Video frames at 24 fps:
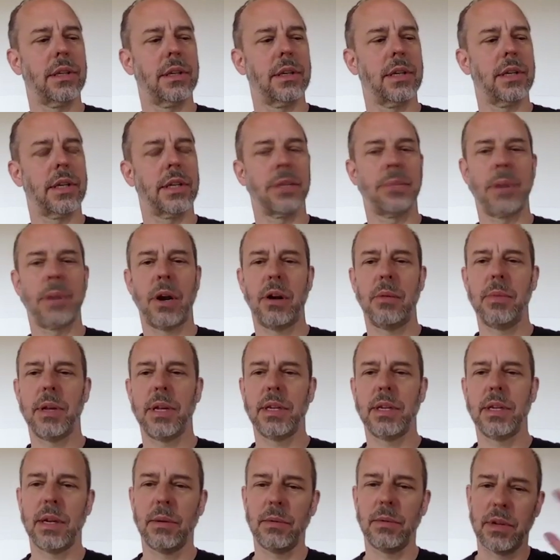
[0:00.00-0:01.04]

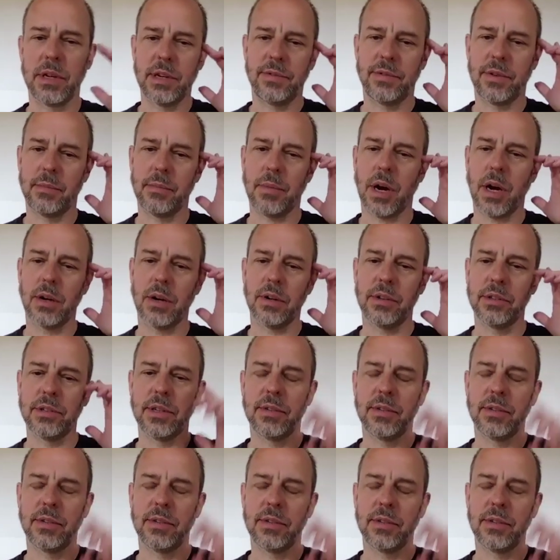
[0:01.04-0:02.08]
experimenting with different models
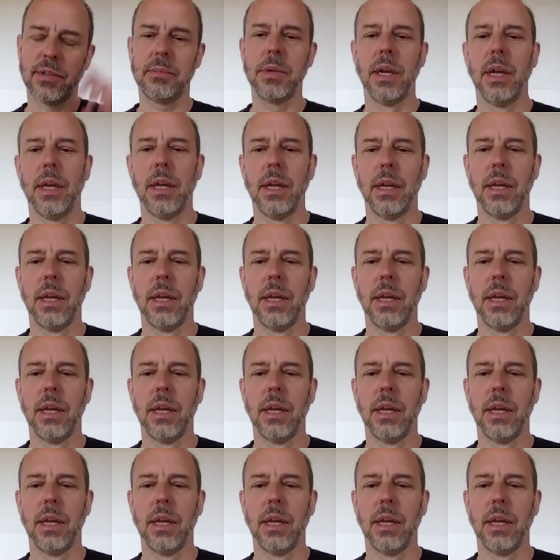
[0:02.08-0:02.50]
of them